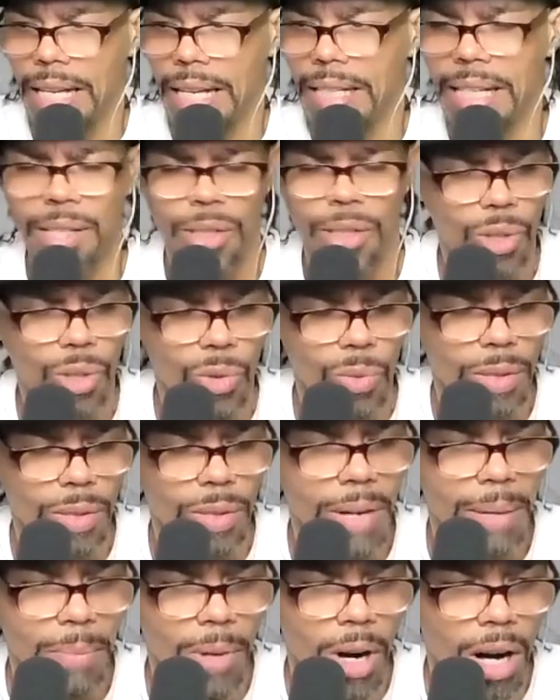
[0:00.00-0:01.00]
issues with
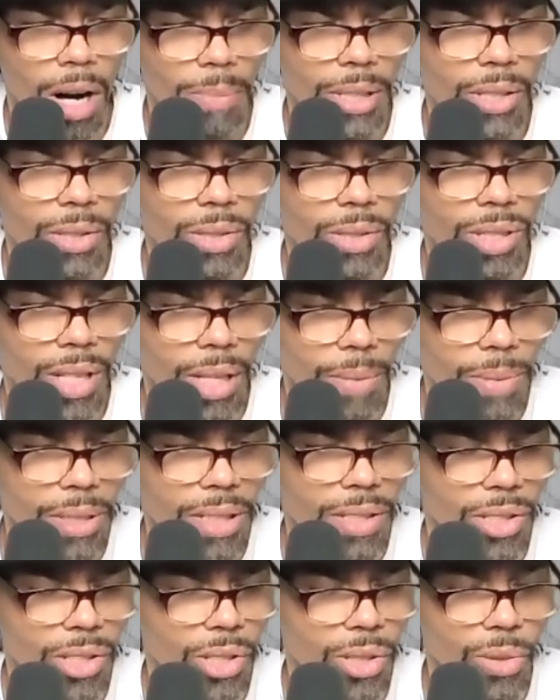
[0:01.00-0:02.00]
my mom and her
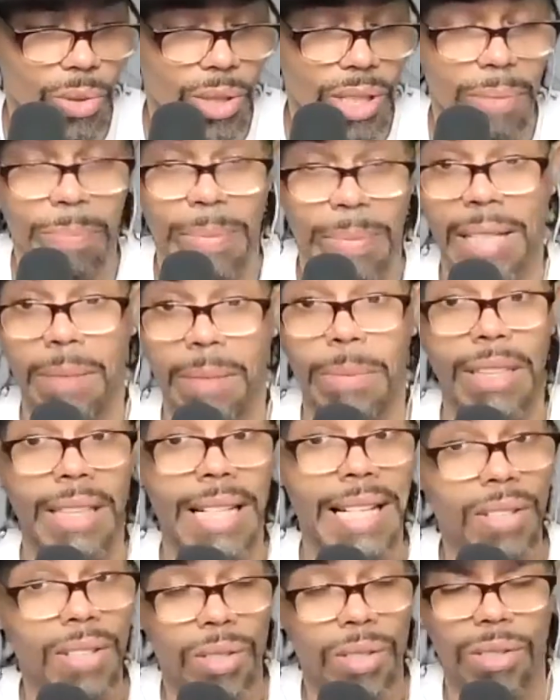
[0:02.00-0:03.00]
substance use and being
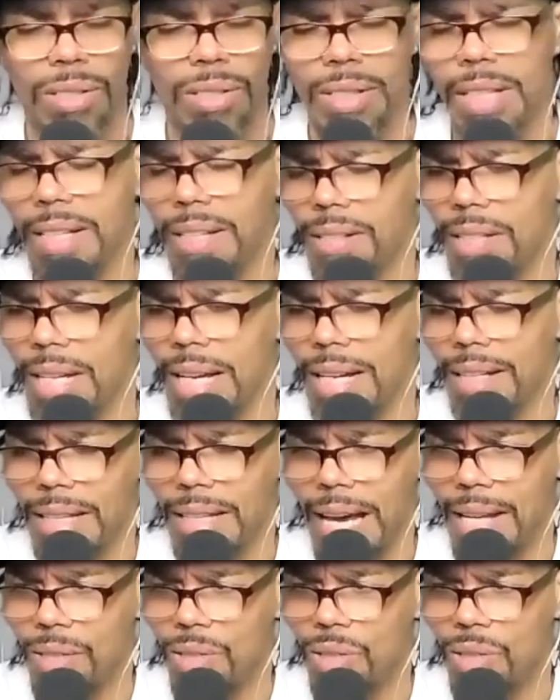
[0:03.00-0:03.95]
molested and things like that.